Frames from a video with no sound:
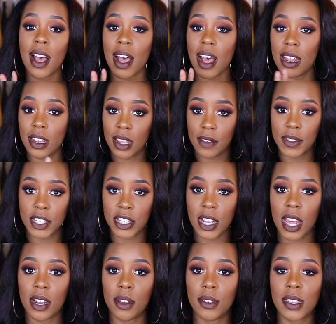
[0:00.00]
I love the
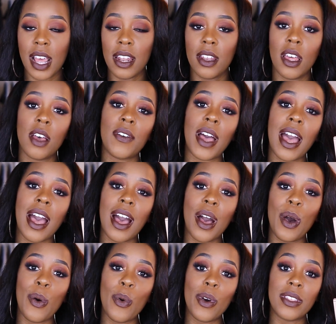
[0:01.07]
shadows. I love
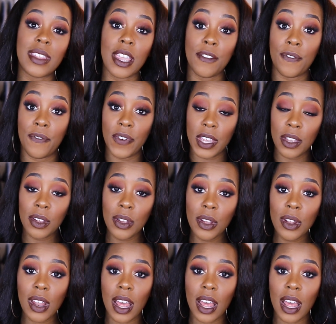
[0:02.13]
how they feel.